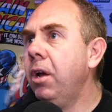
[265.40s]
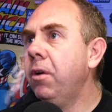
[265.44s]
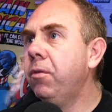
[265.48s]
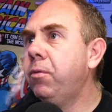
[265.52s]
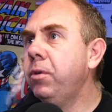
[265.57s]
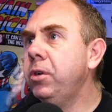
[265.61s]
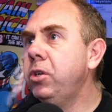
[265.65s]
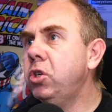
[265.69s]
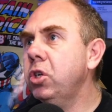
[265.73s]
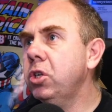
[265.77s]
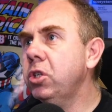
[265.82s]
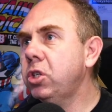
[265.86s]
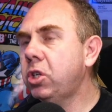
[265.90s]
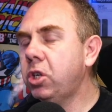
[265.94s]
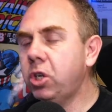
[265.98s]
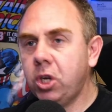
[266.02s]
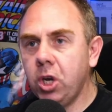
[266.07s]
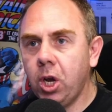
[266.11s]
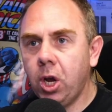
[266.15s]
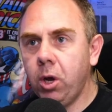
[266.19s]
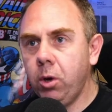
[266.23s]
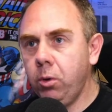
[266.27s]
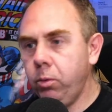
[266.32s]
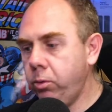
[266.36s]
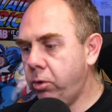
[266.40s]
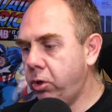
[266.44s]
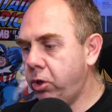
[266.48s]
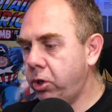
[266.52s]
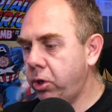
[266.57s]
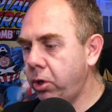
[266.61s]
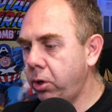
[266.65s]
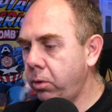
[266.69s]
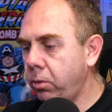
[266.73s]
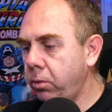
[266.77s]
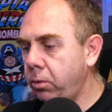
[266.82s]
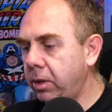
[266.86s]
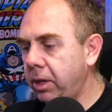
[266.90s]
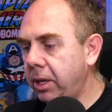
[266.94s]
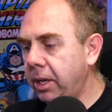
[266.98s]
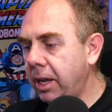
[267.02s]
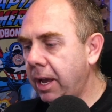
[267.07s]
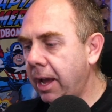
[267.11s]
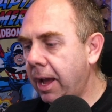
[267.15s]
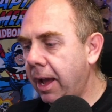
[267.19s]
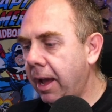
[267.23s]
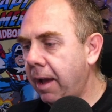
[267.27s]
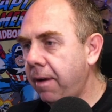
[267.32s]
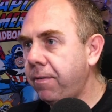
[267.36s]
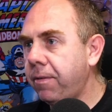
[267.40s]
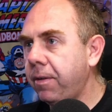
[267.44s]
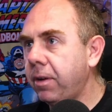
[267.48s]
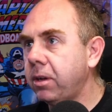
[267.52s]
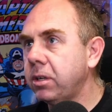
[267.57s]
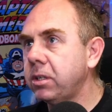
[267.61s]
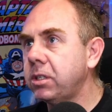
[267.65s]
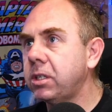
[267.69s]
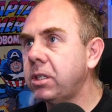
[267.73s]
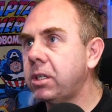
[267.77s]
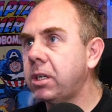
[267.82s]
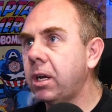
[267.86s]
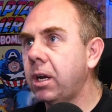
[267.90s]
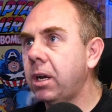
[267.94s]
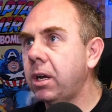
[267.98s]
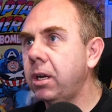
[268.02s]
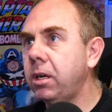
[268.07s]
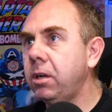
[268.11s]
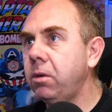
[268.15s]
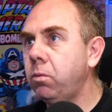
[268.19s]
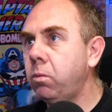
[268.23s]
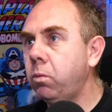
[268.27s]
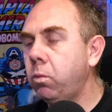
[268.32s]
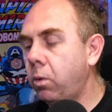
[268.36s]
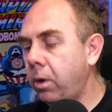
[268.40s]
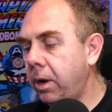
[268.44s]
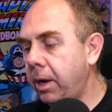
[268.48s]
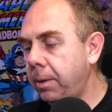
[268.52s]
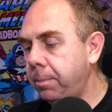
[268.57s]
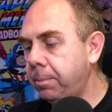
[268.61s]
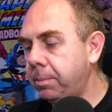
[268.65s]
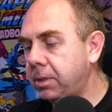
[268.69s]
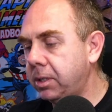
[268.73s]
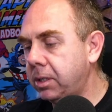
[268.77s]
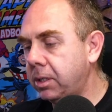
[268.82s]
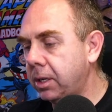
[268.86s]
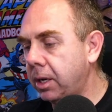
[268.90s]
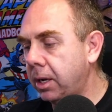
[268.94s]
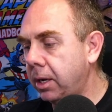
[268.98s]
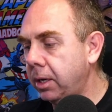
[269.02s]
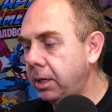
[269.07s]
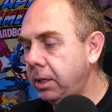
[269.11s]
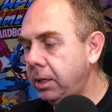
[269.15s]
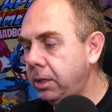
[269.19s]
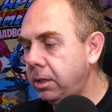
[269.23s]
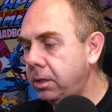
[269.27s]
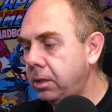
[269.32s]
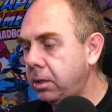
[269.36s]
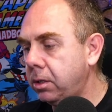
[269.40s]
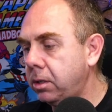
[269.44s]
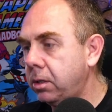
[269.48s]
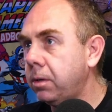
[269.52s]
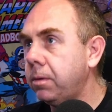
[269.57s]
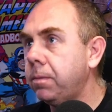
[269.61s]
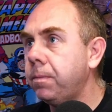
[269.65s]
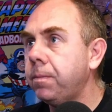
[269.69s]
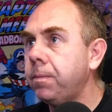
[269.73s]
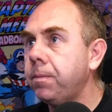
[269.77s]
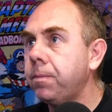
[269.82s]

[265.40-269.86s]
if we just go to the FrSky website,